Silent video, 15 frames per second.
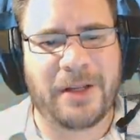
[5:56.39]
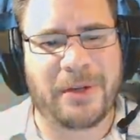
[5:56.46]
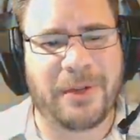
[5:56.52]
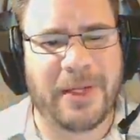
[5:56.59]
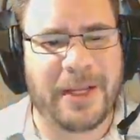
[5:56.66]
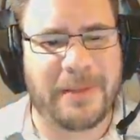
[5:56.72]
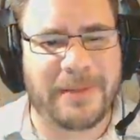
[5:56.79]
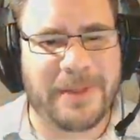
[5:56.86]
No
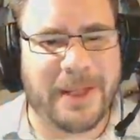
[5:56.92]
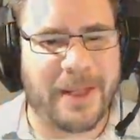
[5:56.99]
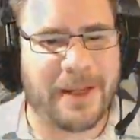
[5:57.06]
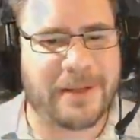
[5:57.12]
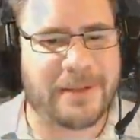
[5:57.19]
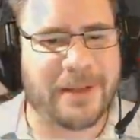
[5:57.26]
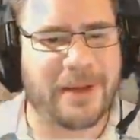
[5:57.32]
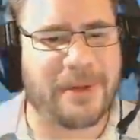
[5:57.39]
name
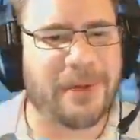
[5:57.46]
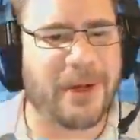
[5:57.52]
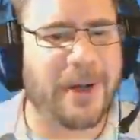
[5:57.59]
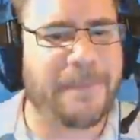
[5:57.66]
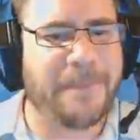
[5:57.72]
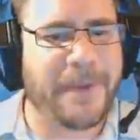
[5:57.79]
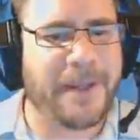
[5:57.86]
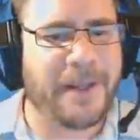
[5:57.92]
tags. Oh
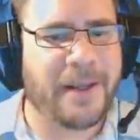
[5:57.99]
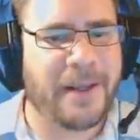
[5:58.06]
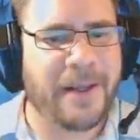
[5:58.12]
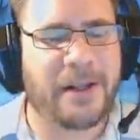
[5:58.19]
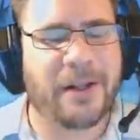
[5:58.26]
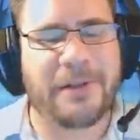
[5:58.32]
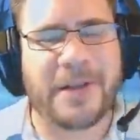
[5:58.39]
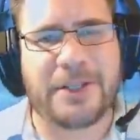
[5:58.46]
well.
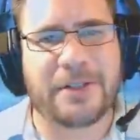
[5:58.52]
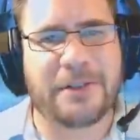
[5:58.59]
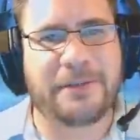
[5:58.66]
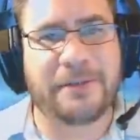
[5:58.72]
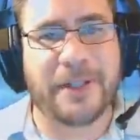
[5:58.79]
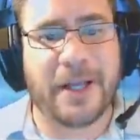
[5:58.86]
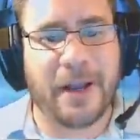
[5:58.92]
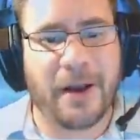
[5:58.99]
He'll eventually
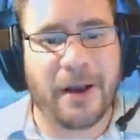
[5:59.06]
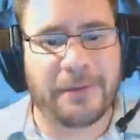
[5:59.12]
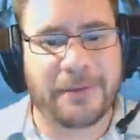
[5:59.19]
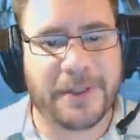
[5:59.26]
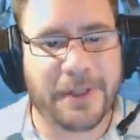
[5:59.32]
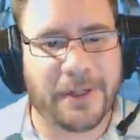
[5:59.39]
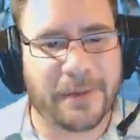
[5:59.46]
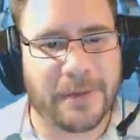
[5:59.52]
fly off
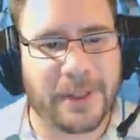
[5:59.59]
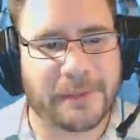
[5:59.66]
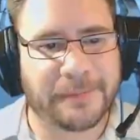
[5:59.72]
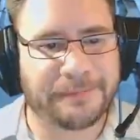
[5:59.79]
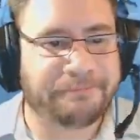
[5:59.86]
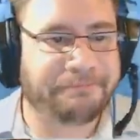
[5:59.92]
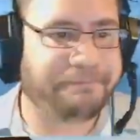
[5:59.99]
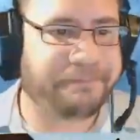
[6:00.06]
into nowhere.
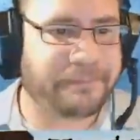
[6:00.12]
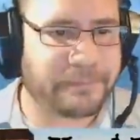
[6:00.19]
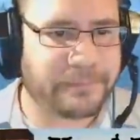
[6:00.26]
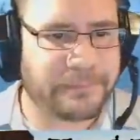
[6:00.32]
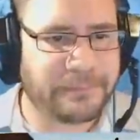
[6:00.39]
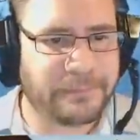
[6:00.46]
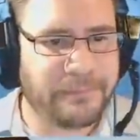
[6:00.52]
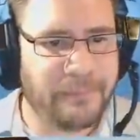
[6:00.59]

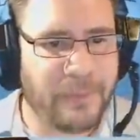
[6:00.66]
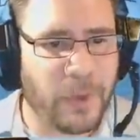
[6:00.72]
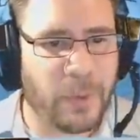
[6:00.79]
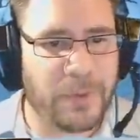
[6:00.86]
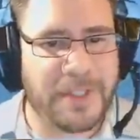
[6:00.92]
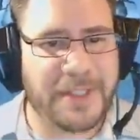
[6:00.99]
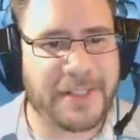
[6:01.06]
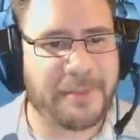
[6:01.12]

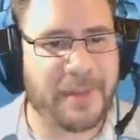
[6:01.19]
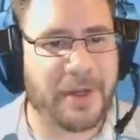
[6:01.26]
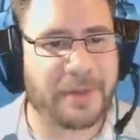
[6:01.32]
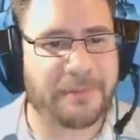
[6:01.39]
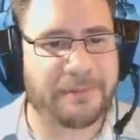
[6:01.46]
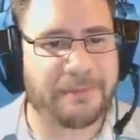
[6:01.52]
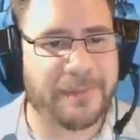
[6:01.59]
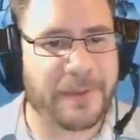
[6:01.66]
Or despawn.
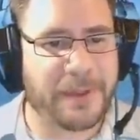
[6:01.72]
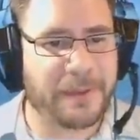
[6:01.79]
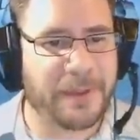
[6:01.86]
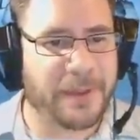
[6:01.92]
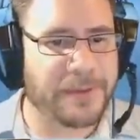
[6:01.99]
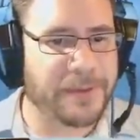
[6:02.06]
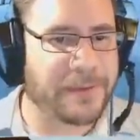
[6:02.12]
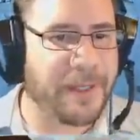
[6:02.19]
Who
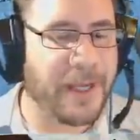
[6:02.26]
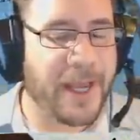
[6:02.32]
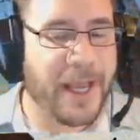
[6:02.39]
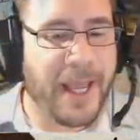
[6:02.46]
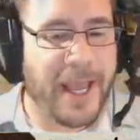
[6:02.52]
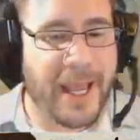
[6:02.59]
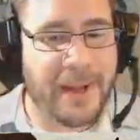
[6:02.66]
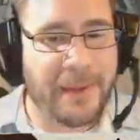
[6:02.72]
knows?
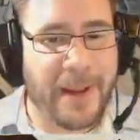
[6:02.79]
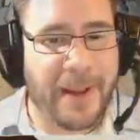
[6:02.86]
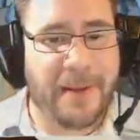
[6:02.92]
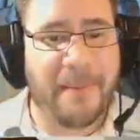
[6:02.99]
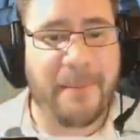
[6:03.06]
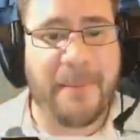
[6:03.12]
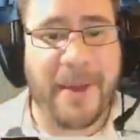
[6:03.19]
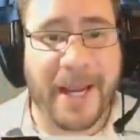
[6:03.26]
Anyway,
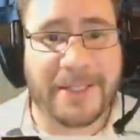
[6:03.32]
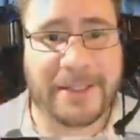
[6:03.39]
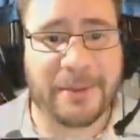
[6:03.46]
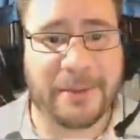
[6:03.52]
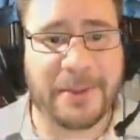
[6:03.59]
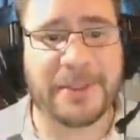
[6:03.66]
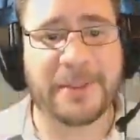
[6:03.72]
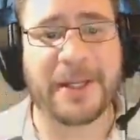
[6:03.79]
back to
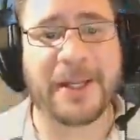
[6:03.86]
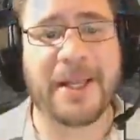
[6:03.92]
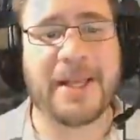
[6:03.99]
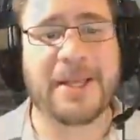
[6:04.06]
what we're doing.